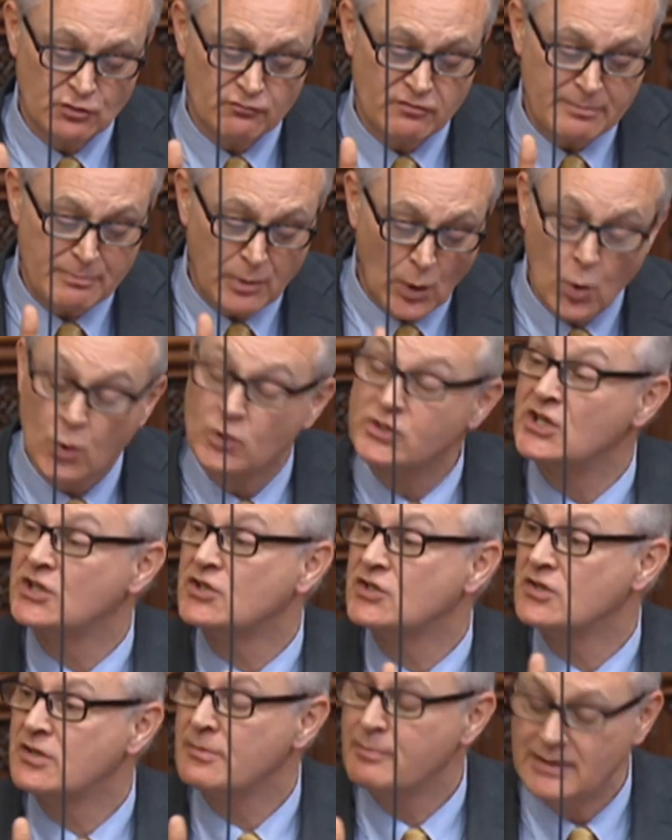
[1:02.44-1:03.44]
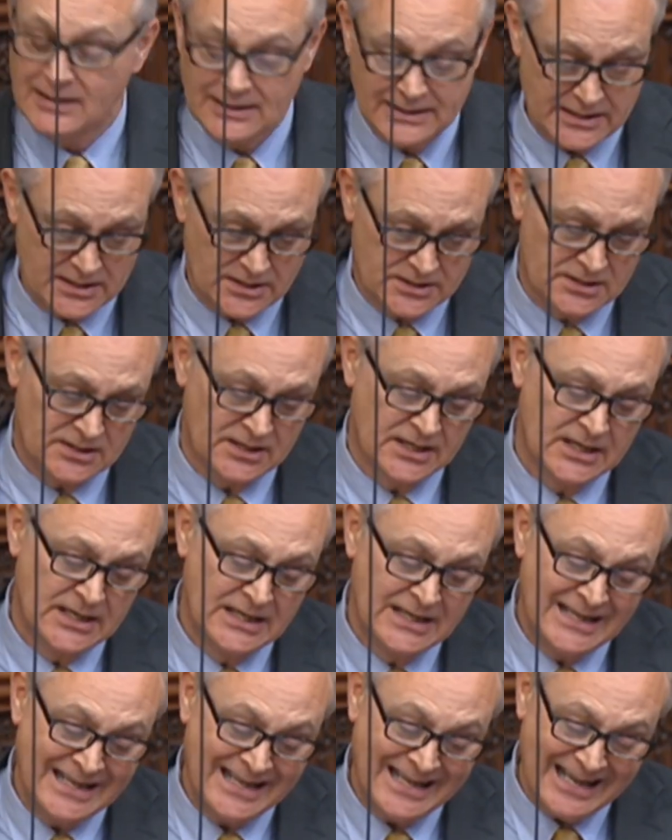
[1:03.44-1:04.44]
should report it to the police.
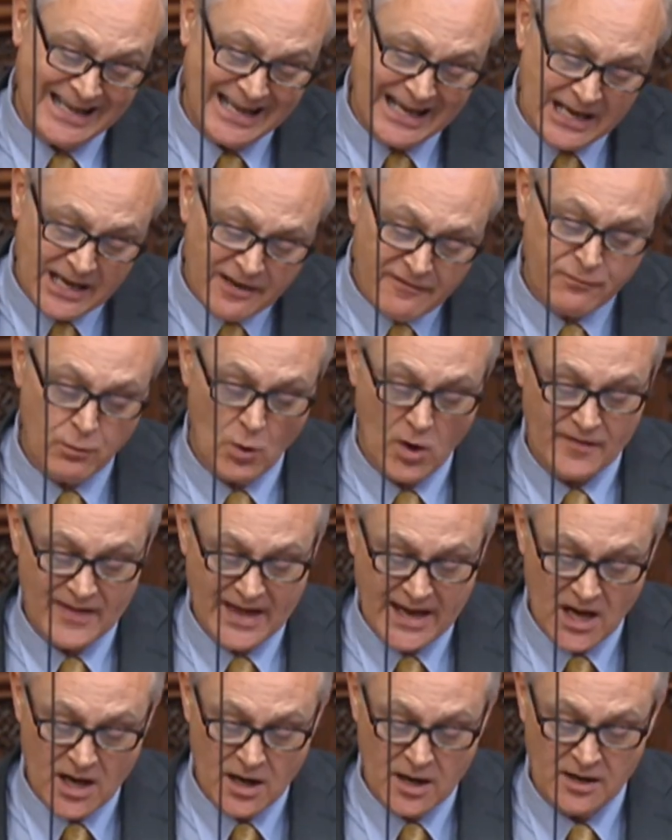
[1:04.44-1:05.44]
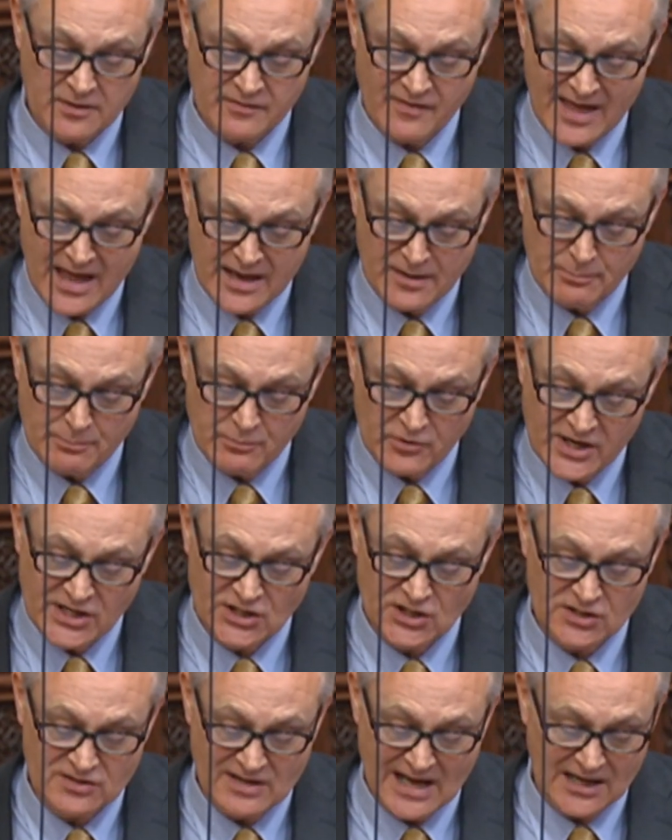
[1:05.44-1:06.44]
If what they heard then
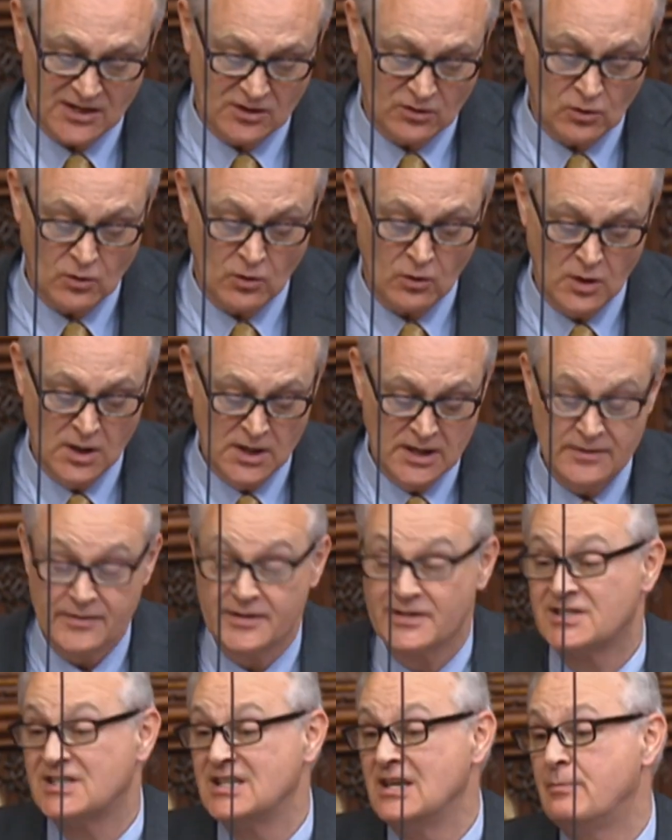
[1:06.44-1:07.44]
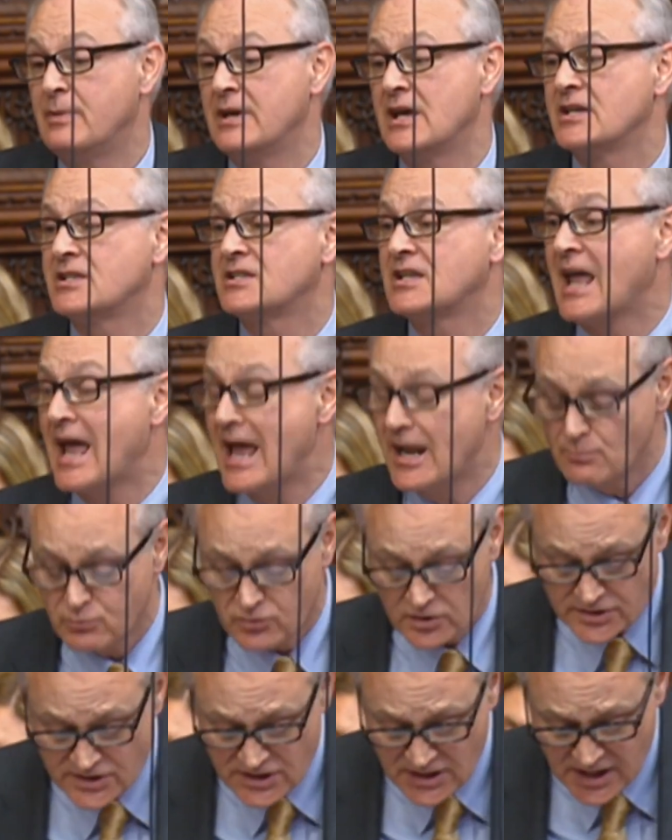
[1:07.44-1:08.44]
breaches that law, the CPS can
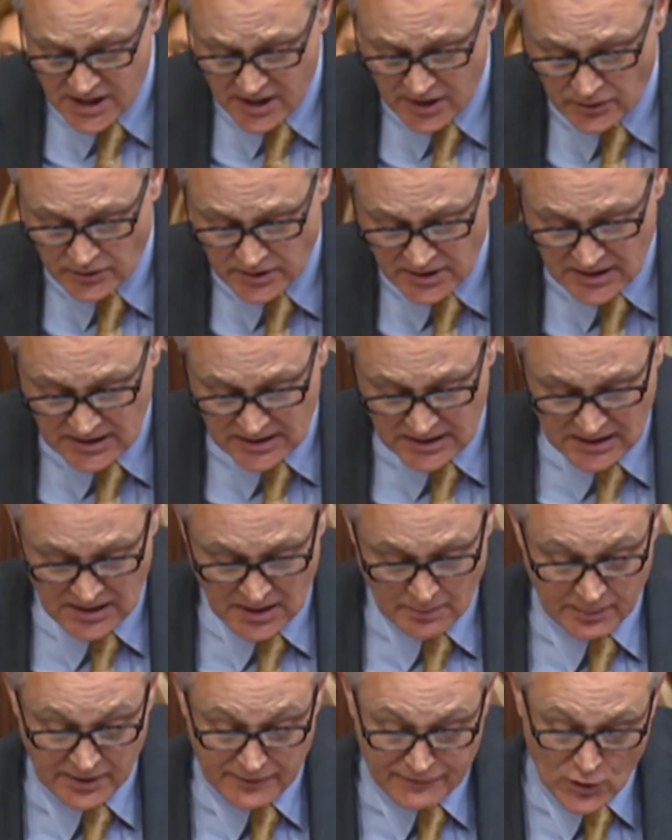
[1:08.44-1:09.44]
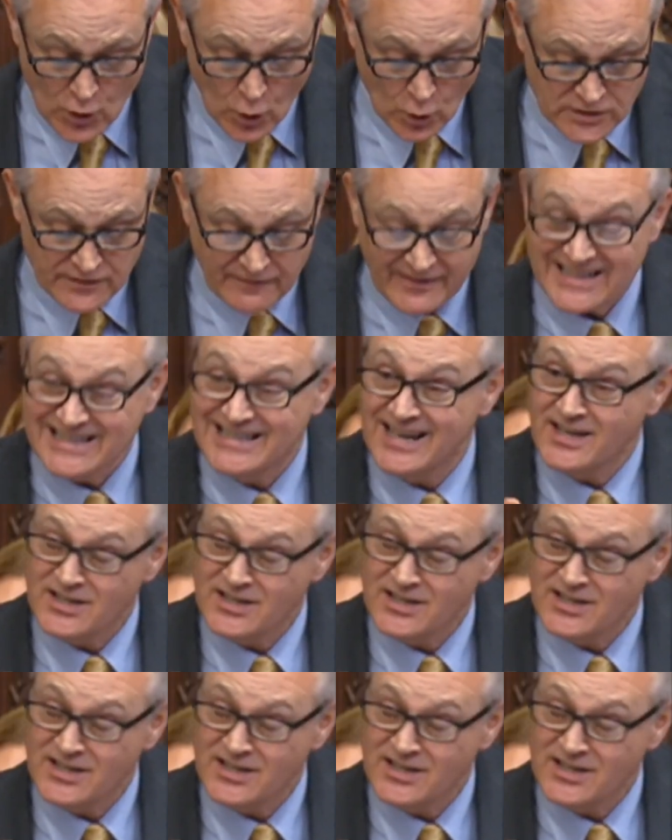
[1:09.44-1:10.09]
prosecute. But of course, if it